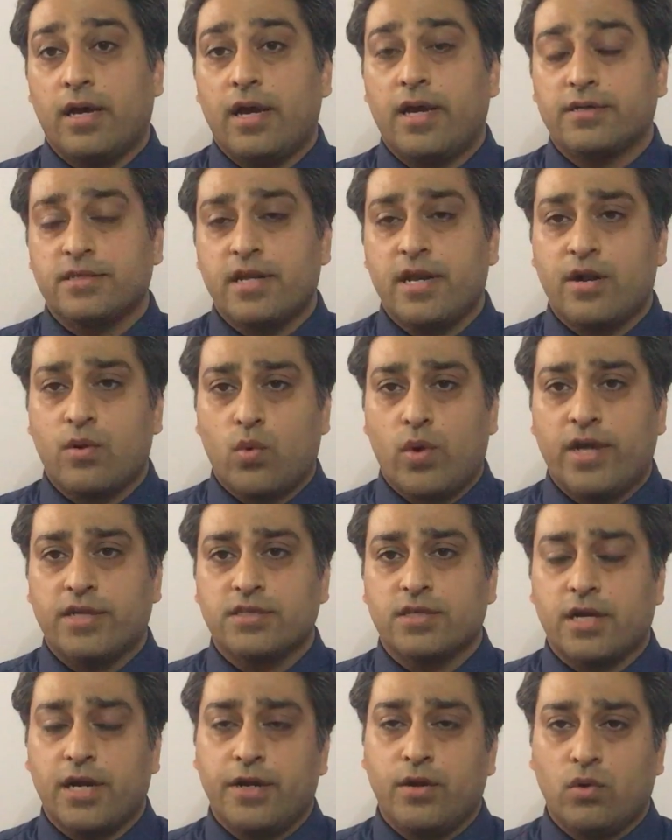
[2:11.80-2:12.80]
as an
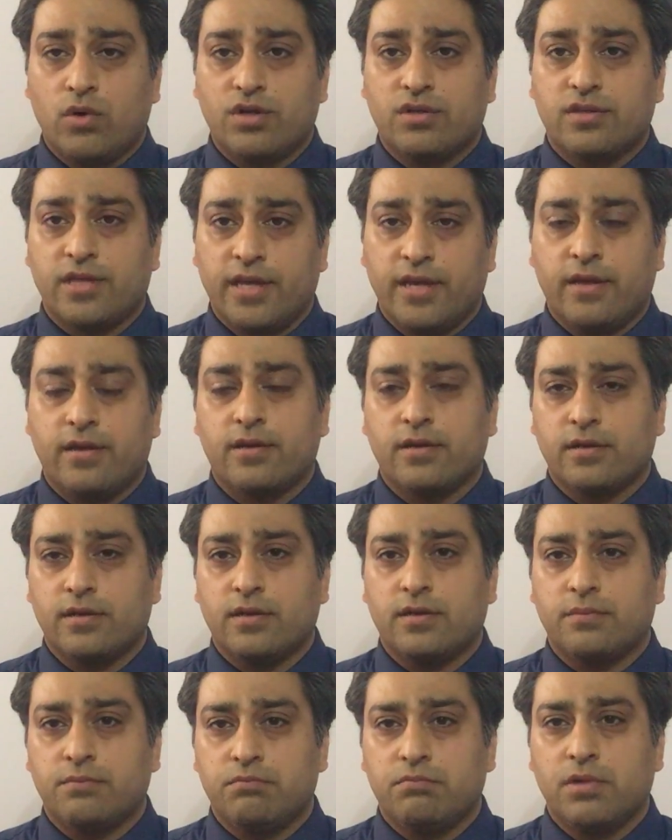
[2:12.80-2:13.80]
advisor, I don't think
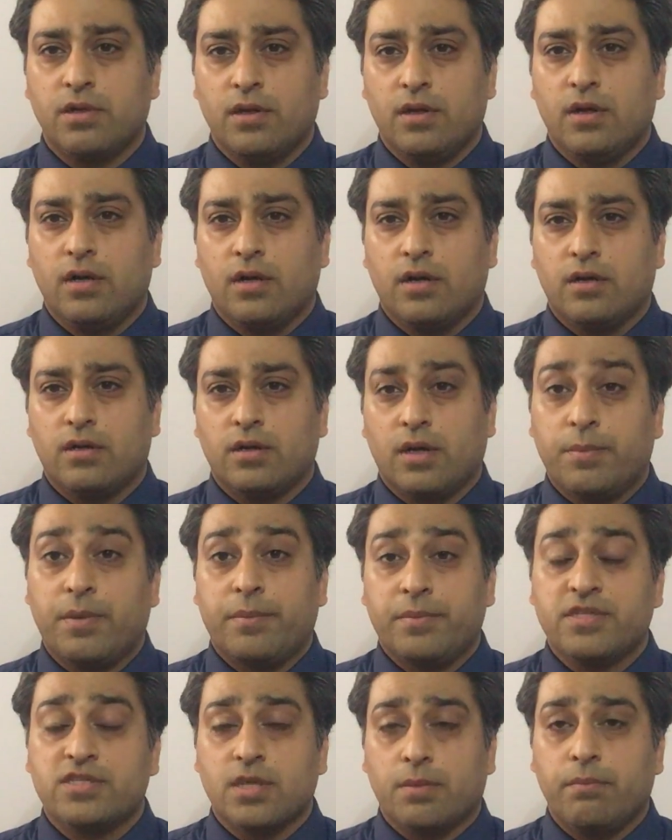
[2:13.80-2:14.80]
I
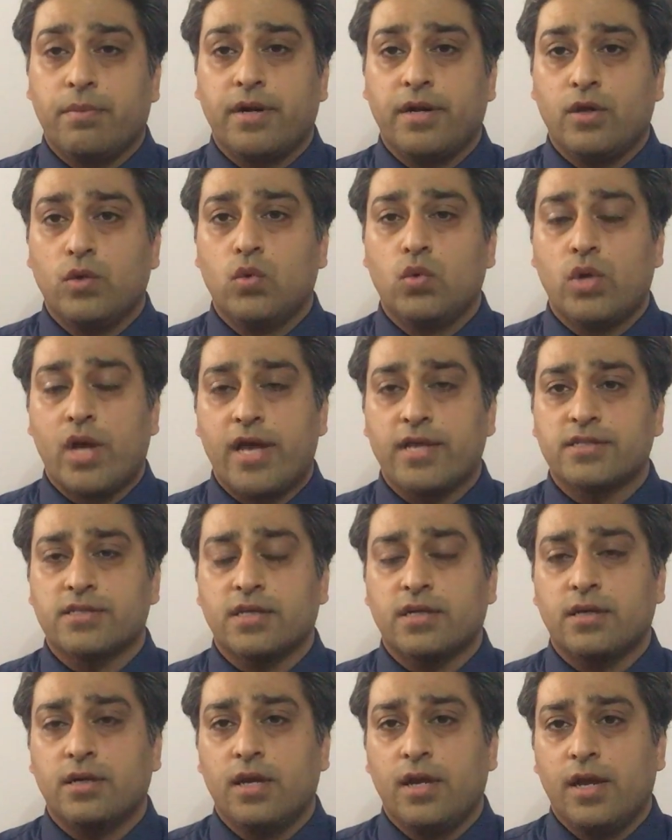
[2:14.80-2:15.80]
mean, somebody who has
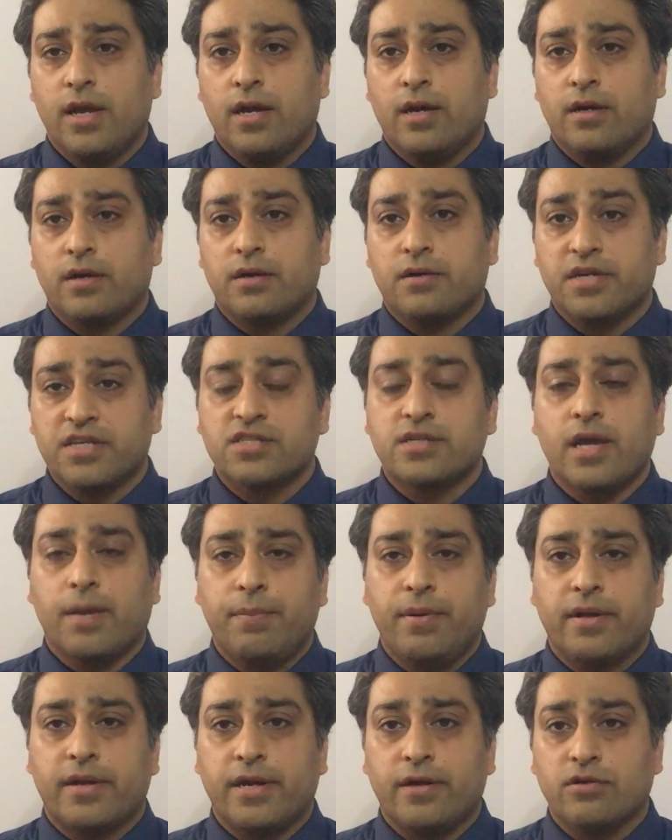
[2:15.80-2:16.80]
a risk
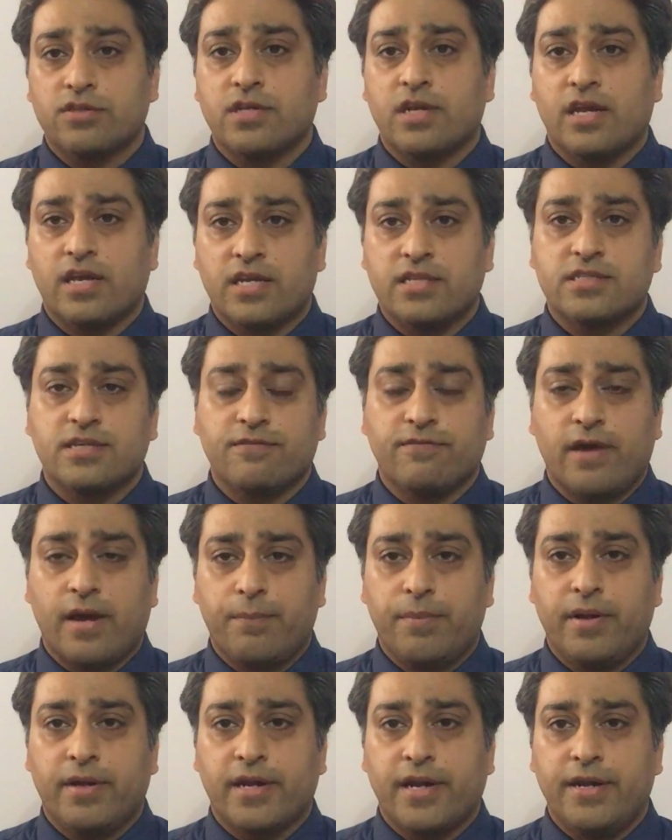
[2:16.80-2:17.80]
appetite, who has an aggressive
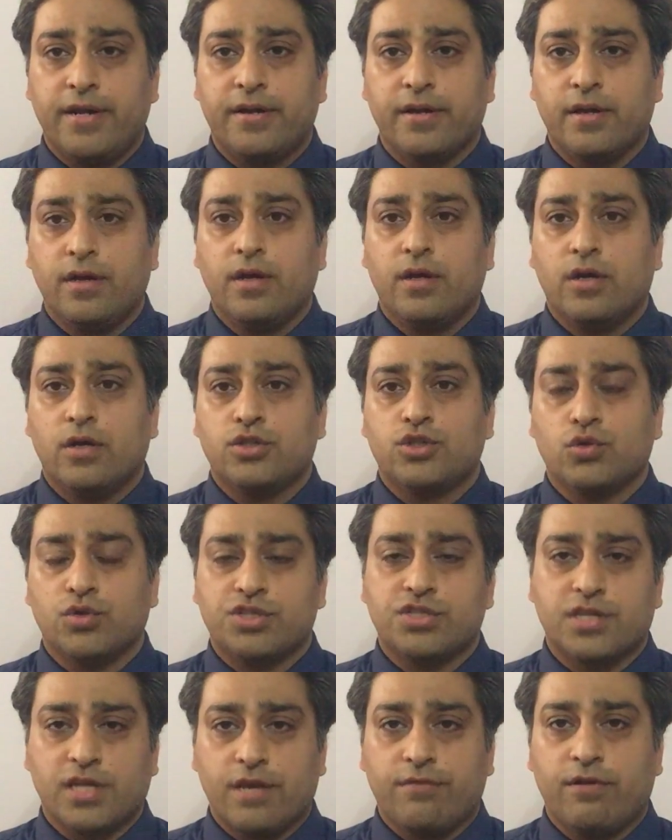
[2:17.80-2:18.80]
appetite, should
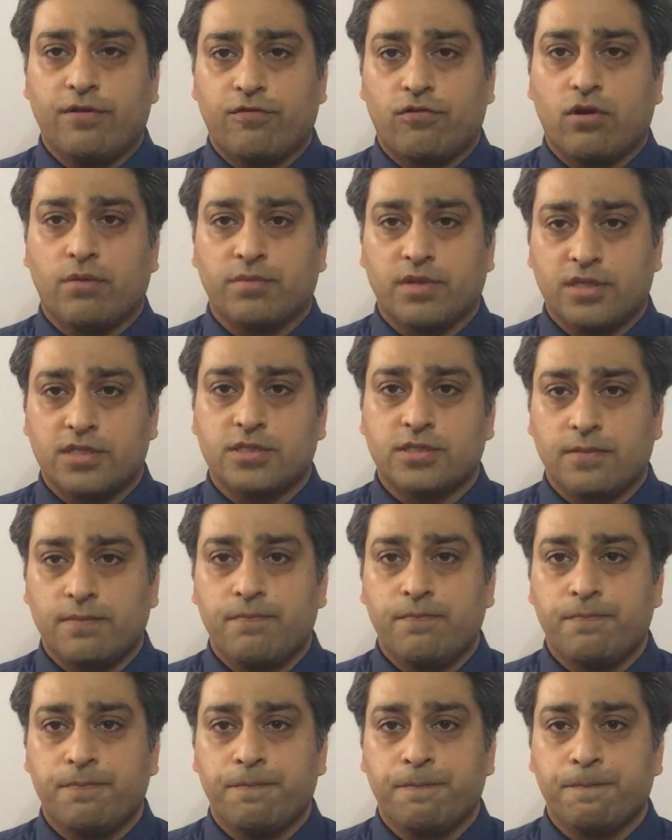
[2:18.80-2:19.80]
stay away from this.
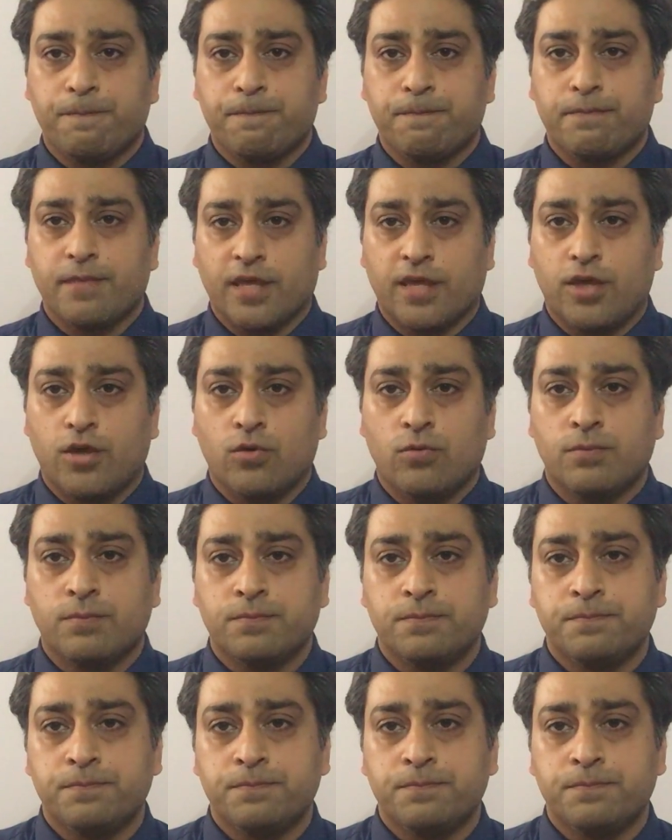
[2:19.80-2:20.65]
Thank you.